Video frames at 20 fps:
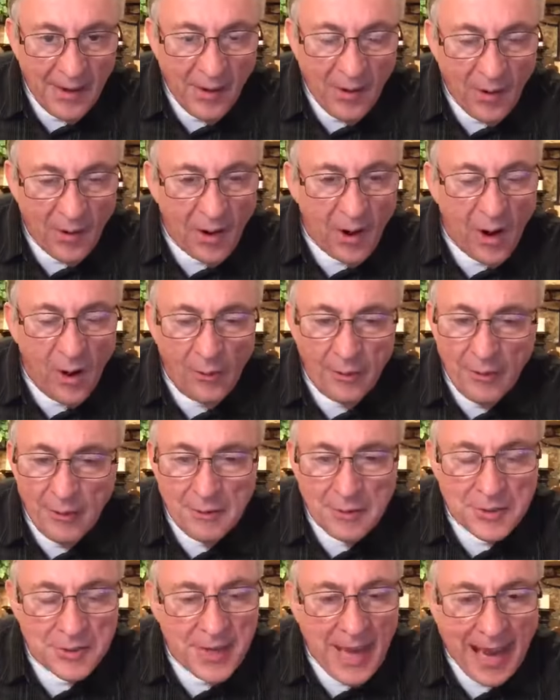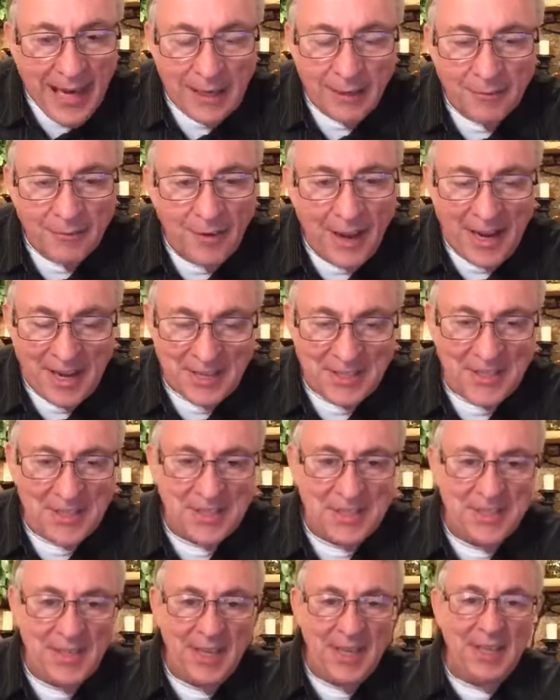All those
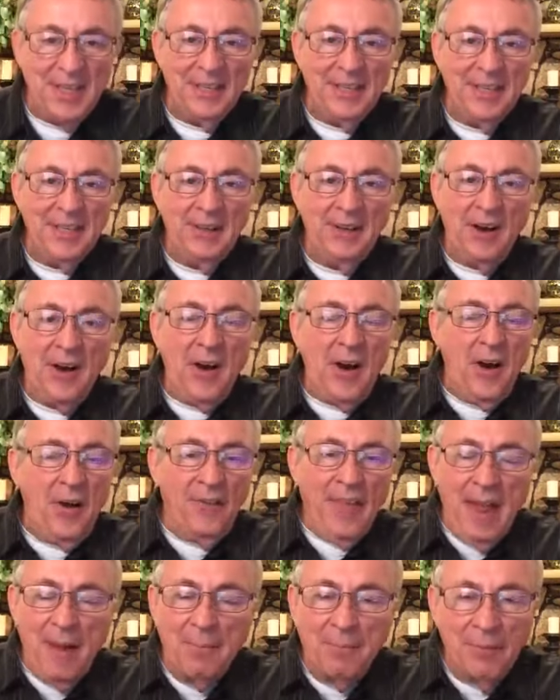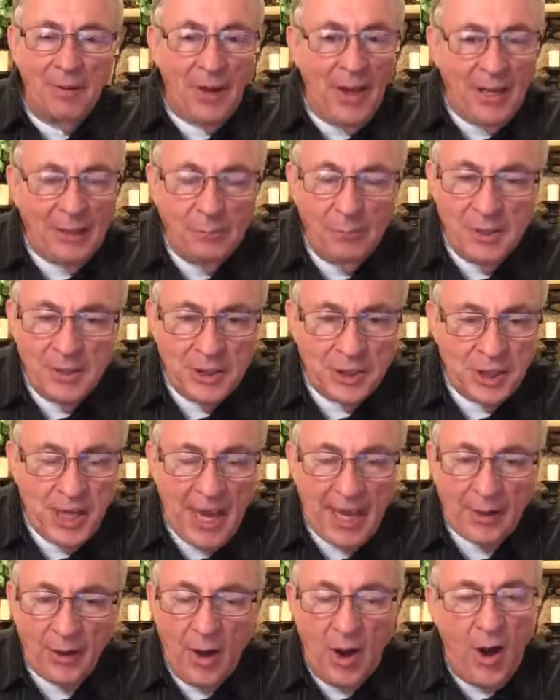sacrifices, all that blood was
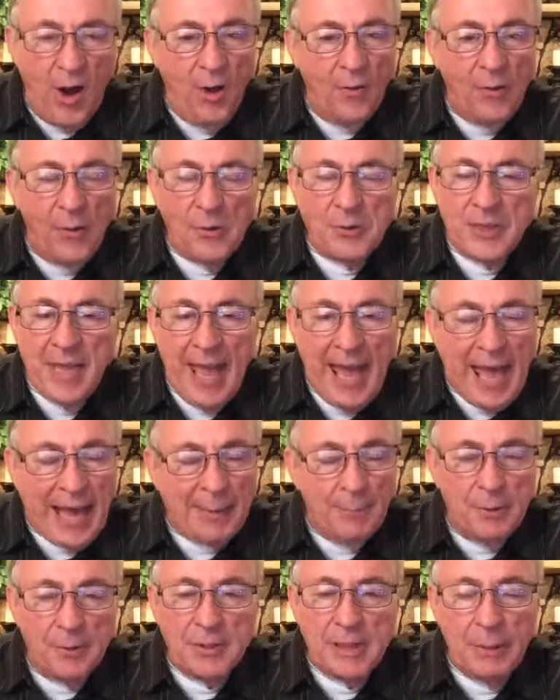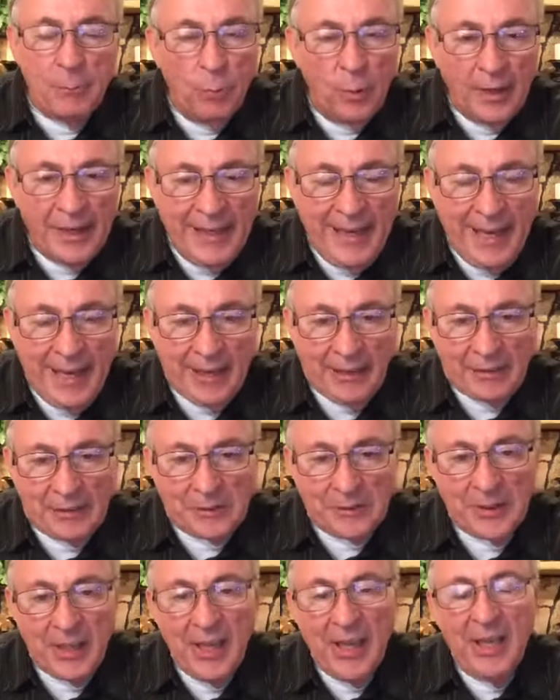shed, all those animals that were
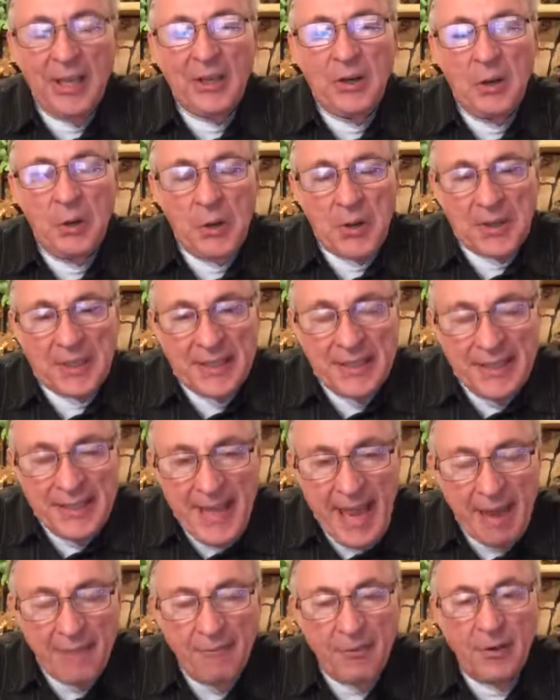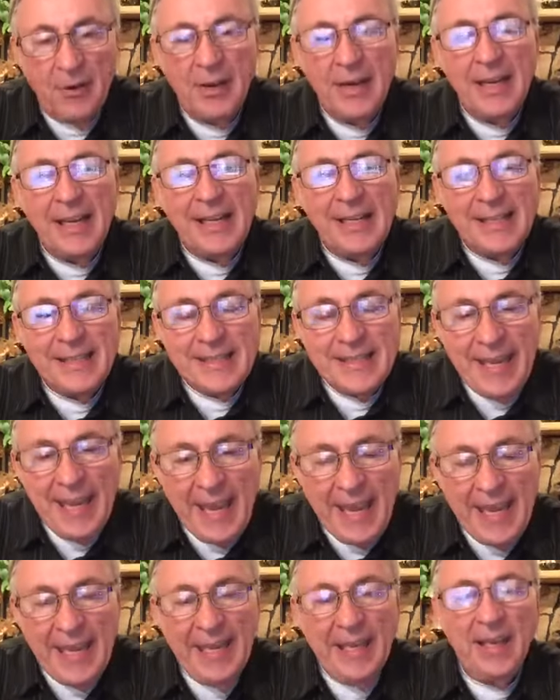killed could never
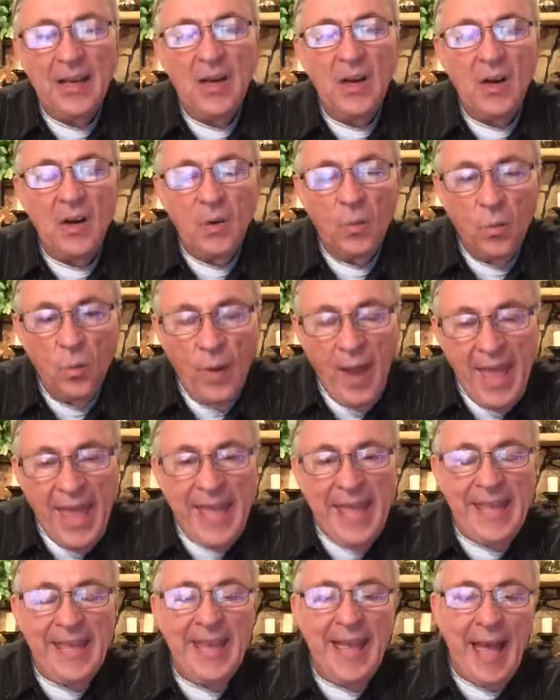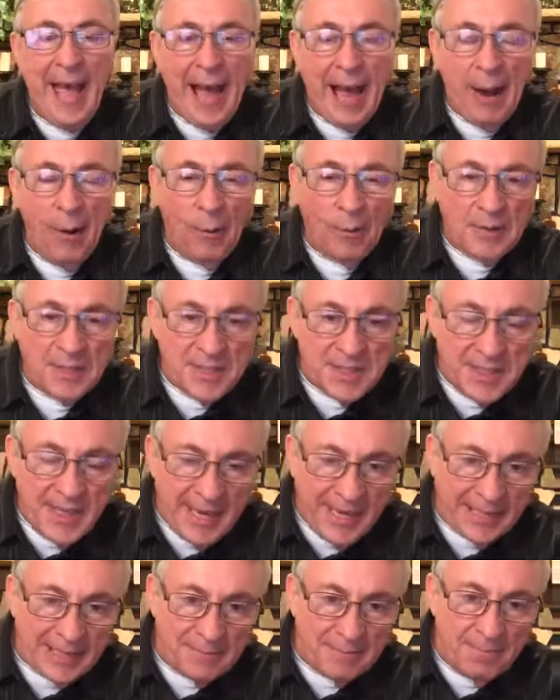take away our
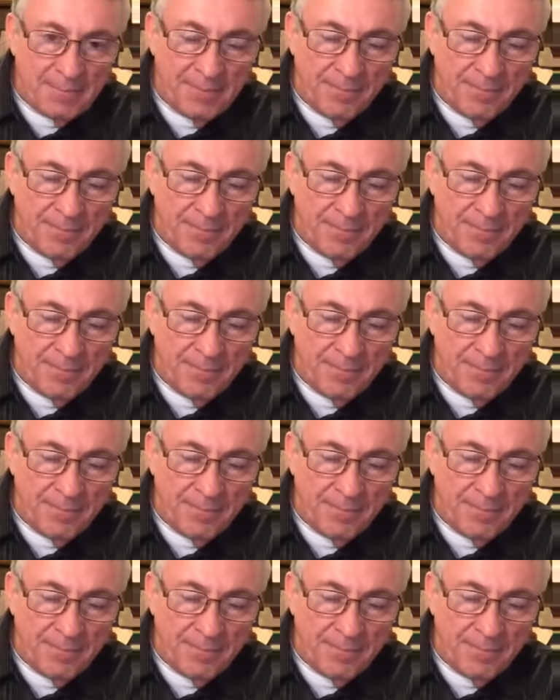sin.